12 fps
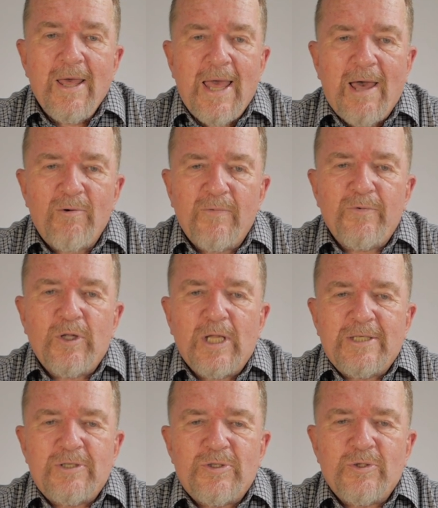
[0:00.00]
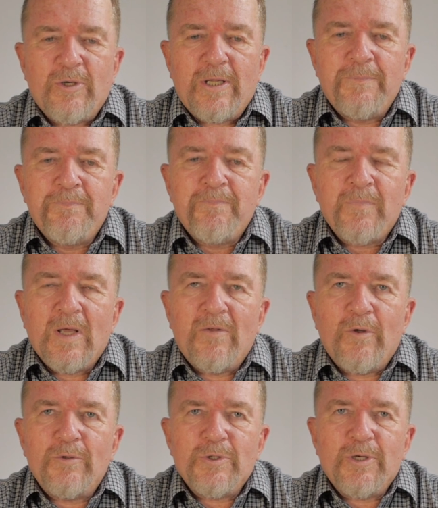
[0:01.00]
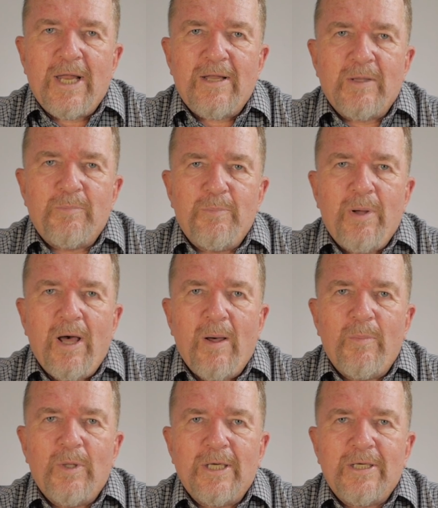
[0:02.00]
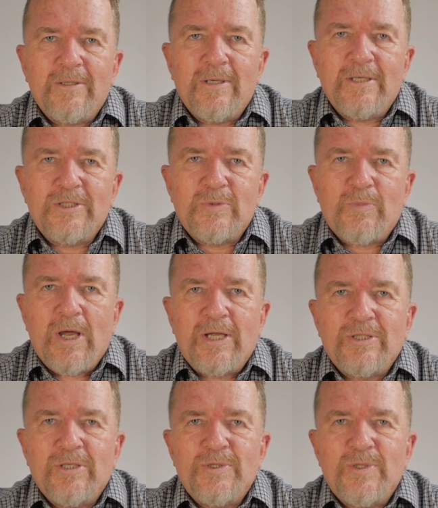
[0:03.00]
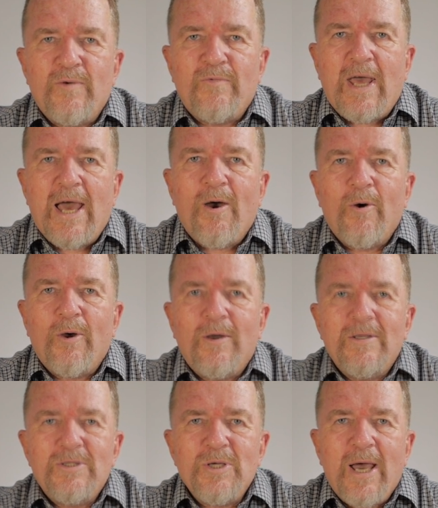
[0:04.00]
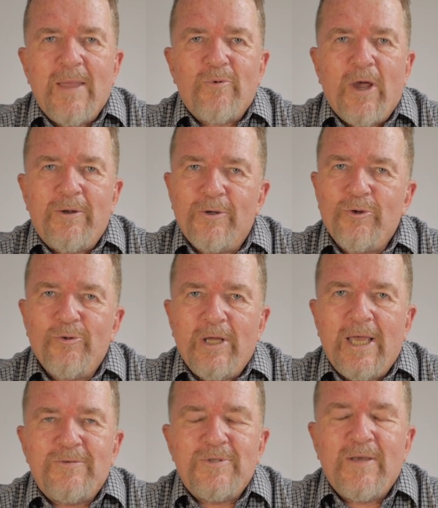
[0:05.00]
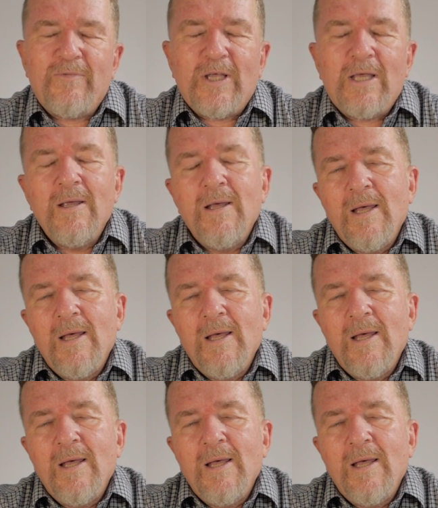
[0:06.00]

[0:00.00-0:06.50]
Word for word: However, you like to do it, those are kind of the public expressions of our typewriter creativity.